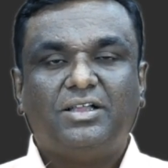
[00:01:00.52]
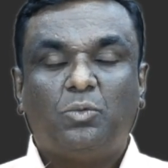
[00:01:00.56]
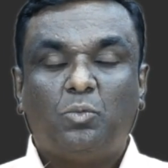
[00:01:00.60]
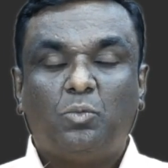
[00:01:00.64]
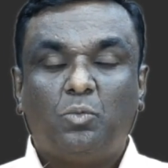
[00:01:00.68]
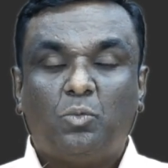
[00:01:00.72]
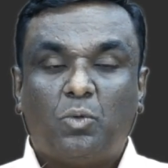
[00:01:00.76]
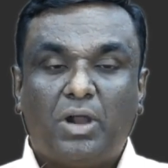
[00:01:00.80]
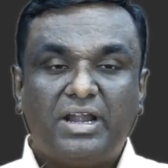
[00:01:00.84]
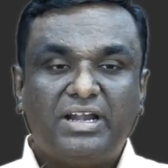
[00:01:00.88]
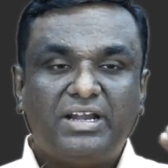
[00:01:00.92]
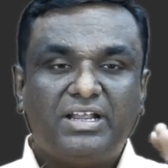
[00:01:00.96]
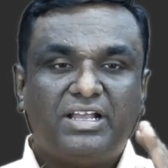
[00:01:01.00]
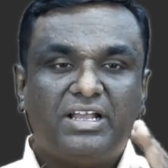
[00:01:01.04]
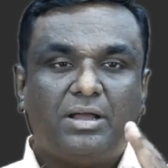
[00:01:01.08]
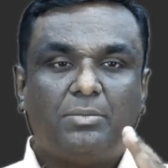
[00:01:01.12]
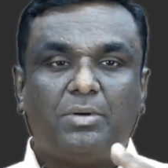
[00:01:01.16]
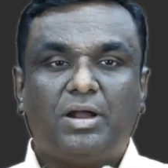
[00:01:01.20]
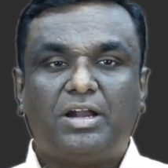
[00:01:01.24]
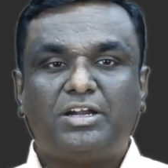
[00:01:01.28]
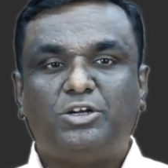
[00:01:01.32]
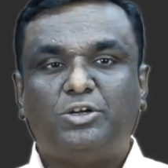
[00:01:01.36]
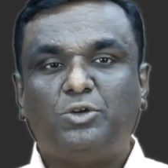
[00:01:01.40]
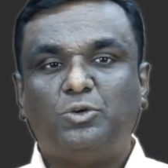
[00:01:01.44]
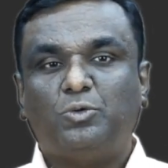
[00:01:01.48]
1,
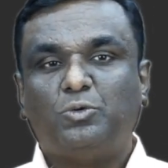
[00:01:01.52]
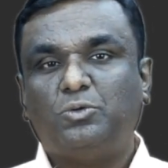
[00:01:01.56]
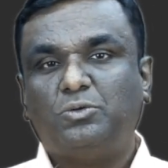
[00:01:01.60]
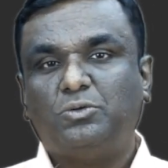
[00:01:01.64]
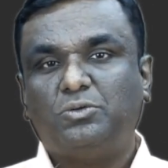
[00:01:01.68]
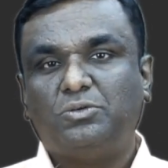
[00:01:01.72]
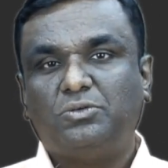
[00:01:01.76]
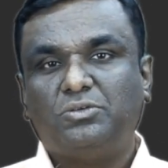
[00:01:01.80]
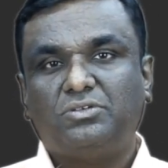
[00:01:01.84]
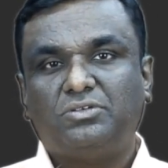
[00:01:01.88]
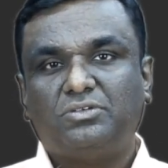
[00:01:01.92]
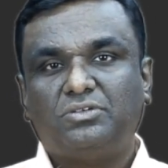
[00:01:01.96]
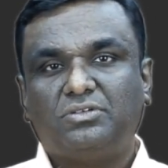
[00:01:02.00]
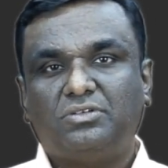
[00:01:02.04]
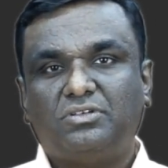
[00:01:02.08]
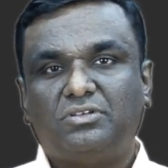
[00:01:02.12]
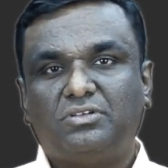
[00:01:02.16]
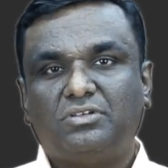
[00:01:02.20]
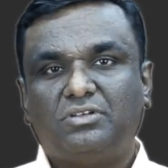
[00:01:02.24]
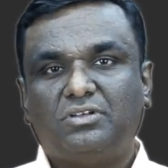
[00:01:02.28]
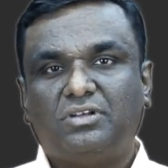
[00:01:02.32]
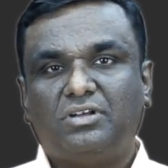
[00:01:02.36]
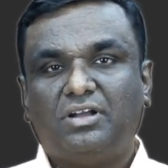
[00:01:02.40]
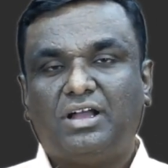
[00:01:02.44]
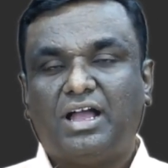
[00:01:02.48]
2,
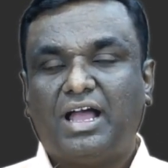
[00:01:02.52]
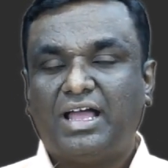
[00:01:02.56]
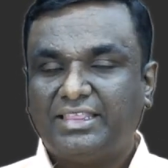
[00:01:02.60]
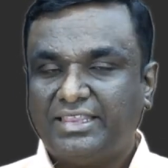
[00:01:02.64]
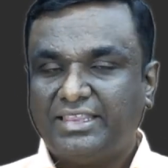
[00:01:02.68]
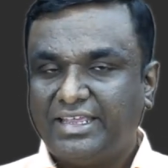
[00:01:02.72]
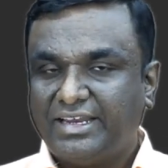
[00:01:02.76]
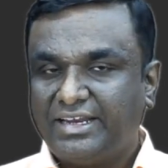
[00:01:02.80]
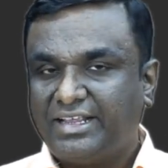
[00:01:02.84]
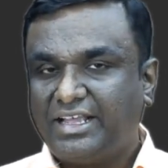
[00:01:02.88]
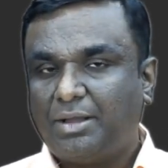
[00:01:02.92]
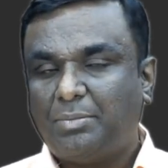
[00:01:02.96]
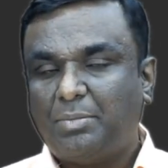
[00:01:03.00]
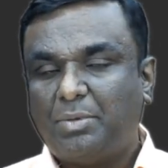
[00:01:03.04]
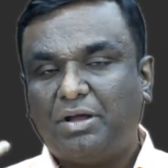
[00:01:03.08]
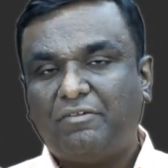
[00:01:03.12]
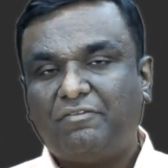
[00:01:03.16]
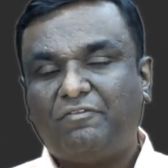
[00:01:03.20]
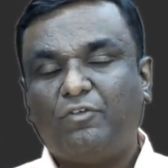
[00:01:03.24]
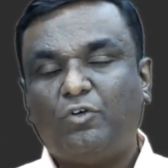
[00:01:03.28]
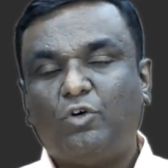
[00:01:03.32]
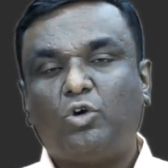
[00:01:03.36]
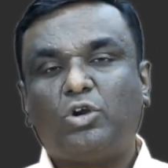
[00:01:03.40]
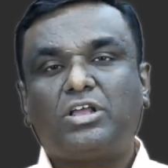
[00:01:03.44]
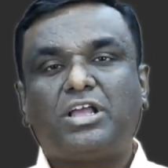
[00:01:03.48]
and then
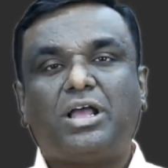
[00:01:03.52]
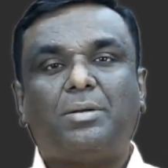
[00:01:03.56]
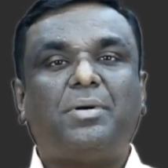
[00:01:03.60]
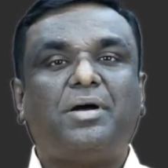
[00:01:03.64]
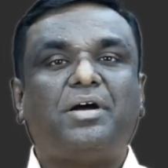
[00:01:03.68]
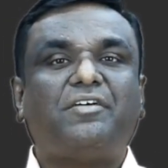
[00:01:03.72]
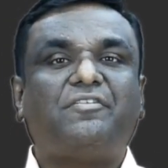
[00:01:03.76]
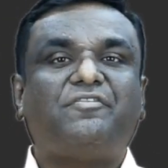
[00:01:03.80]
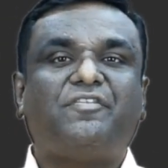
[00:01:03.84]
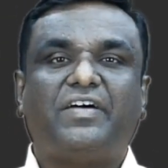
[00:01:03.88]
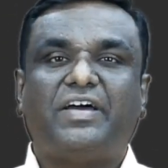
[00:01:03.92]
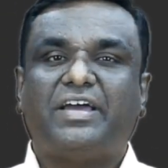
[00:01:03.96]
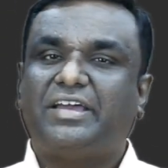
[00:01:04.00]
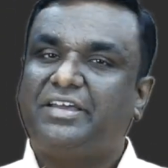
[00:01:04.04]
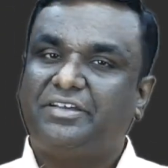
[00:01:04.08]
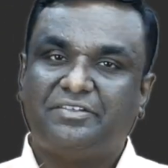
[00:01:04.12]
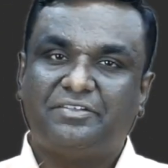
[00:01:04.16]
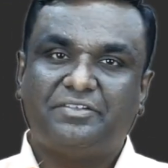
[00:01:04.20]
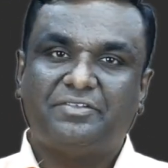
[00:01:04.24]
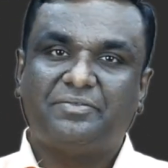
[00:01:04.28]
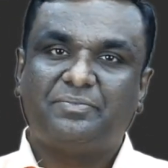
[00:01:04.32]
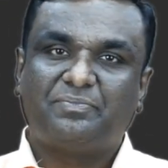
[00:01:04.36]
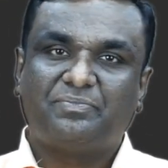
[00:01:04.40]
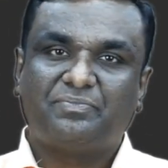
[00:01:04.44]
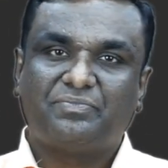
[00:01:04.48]
4, 5
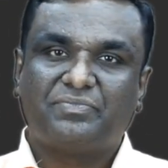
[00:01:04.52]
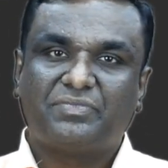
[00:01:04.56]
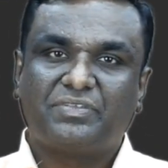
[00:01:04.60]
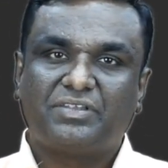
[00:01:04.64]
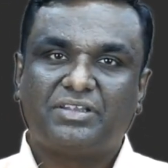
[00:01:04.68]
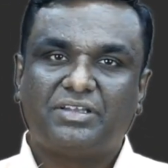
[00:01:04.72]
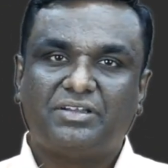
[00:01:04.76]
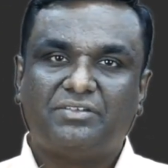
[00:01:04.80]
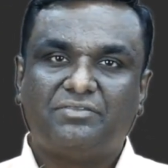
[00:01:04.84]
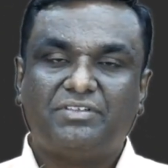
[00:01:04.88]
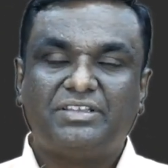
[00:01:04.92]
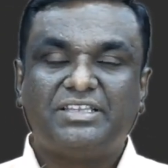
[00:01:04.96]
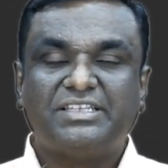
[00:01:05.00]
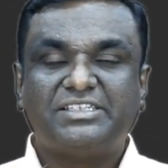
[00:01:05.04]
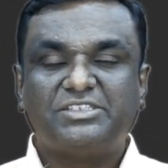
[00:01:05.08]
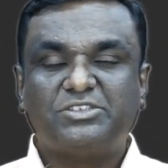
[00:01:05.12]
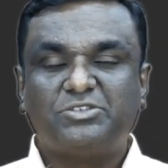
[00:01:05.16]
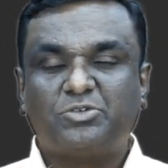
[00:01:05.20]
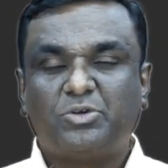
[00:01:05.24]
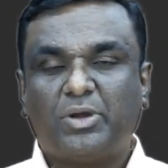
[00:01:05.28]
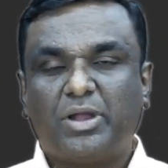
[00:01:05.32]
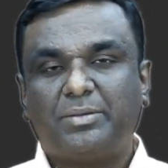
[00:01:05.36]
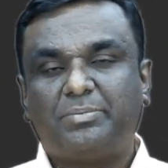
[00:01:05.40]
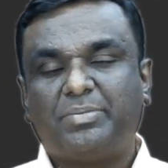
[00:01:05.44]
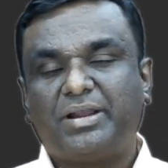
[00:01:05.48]
within
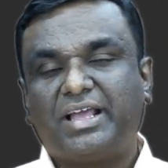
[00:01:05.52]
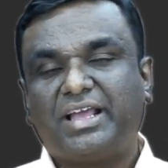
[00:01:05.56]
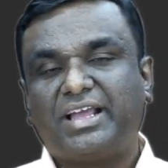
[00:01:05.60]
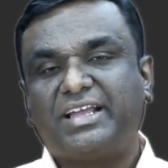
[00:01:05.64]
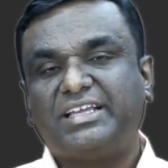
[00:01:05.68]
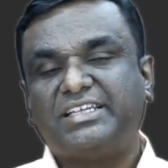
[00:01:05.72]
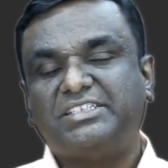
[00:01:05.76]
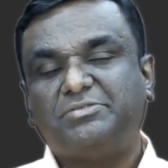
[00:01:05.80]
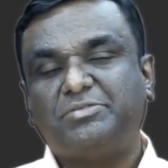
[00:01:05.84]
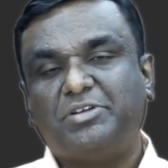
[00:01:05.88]
square brackets.